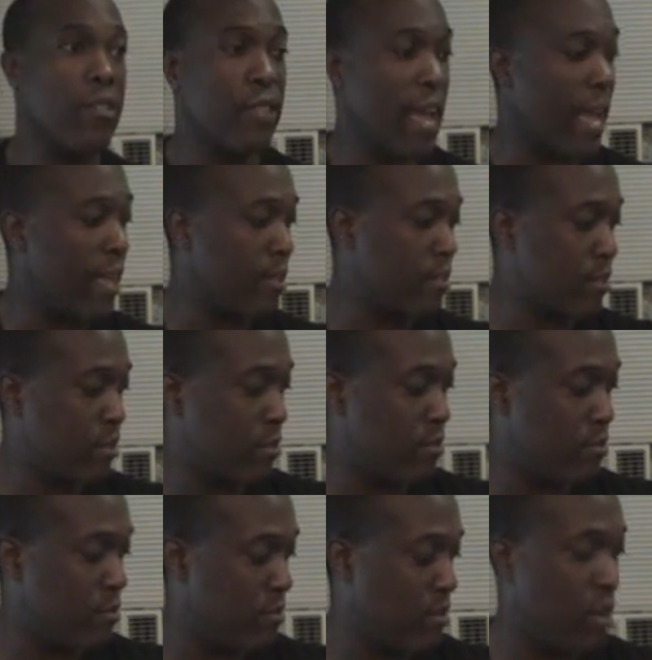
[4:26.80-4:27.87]
that,
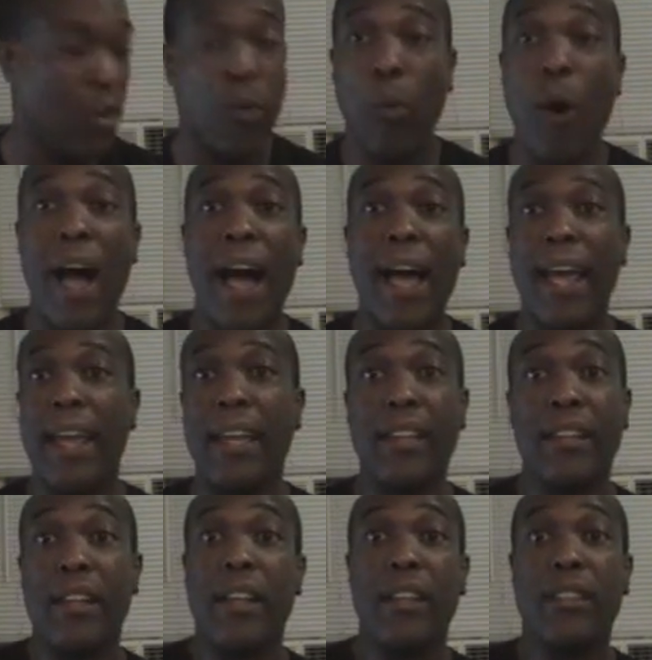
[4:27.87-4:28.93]
why and